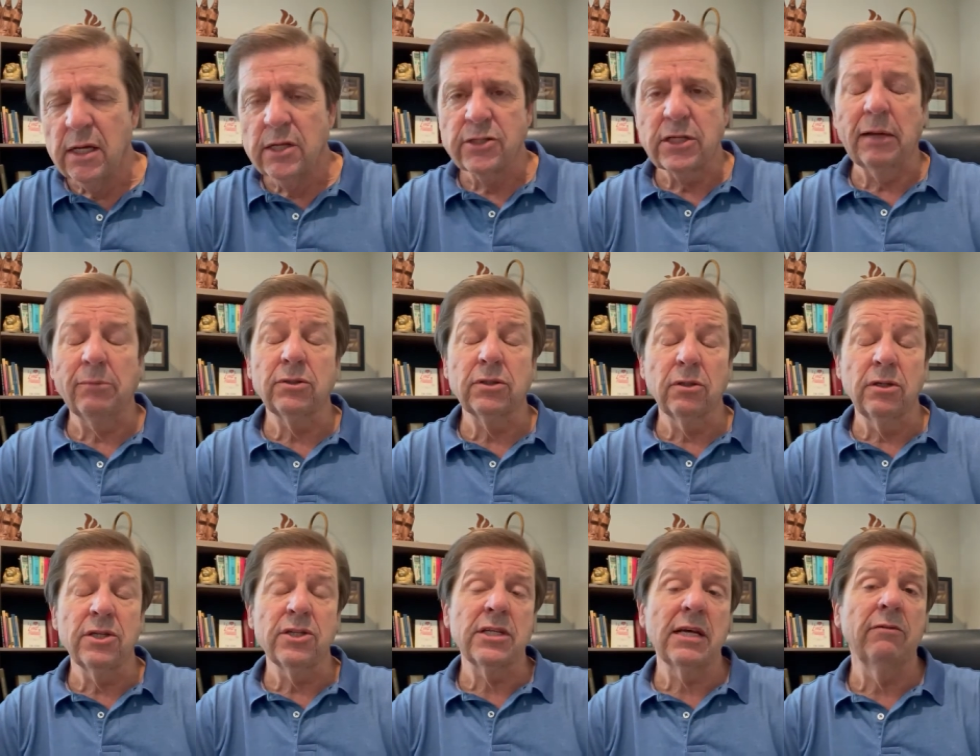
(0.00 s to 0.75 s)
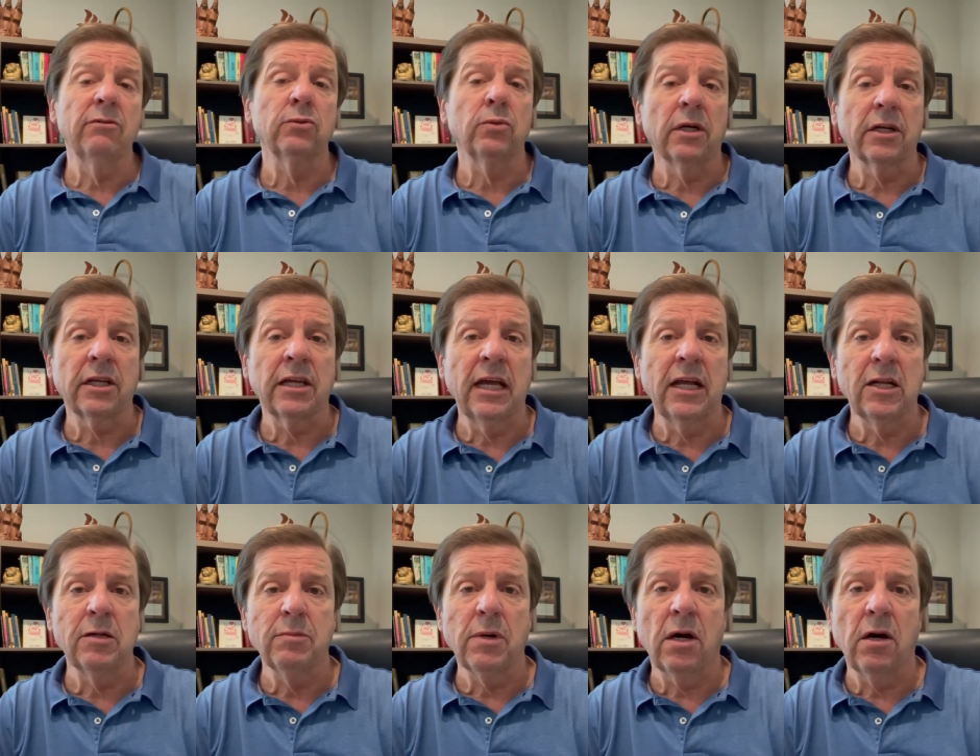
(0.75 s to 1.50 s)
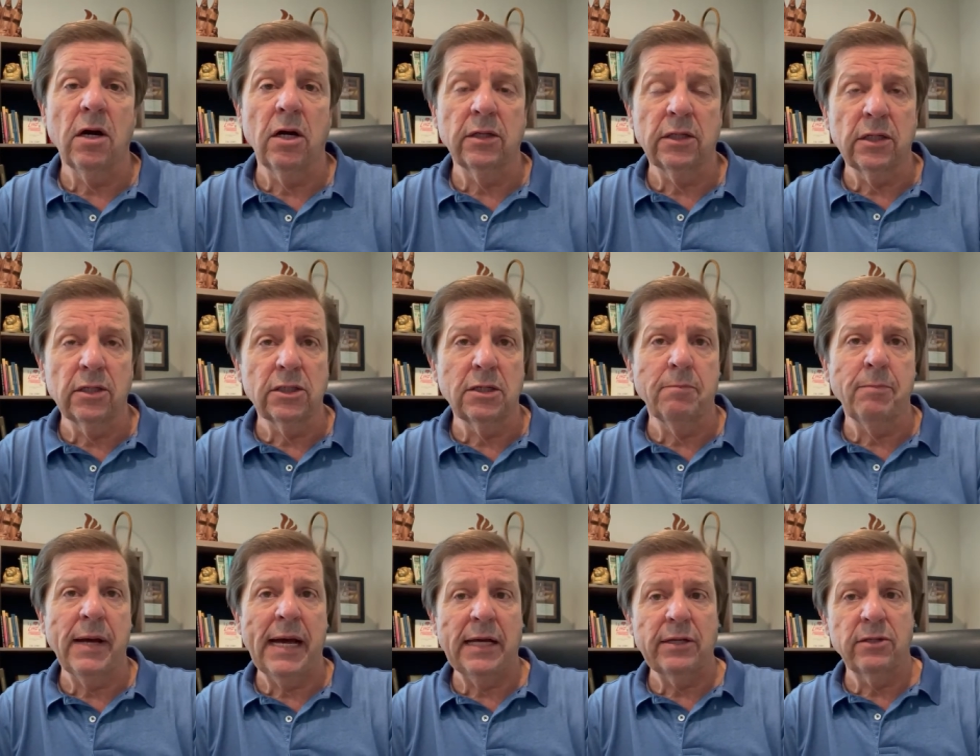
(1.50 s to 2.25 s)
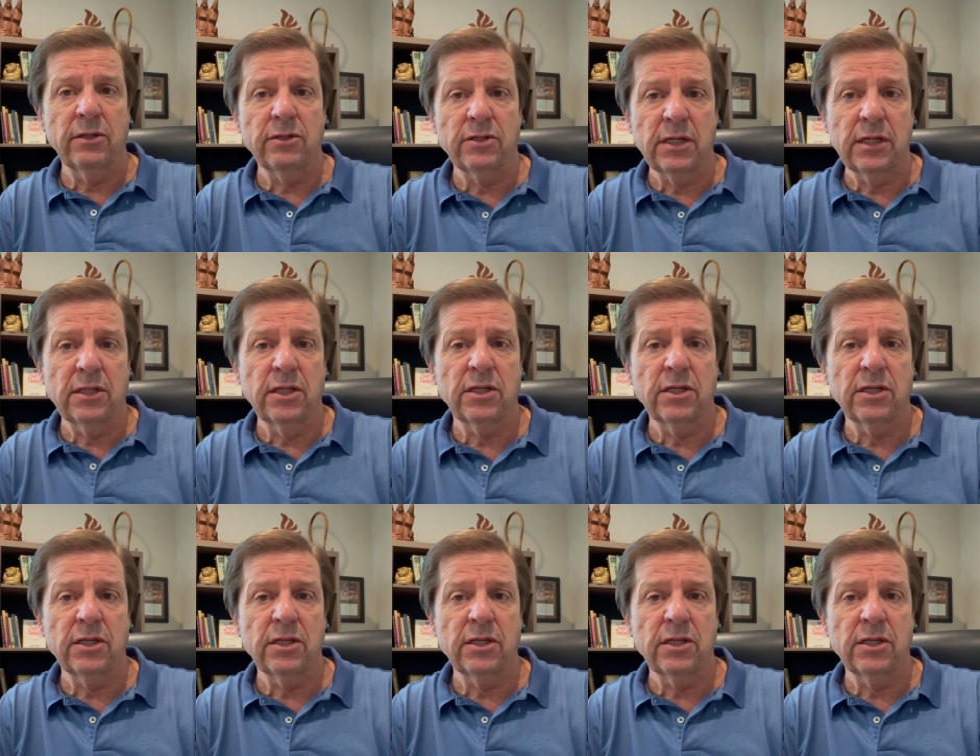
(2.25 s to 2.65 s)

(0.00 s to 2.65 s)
Psalms 37 is what came to my heart. There's a passage that said,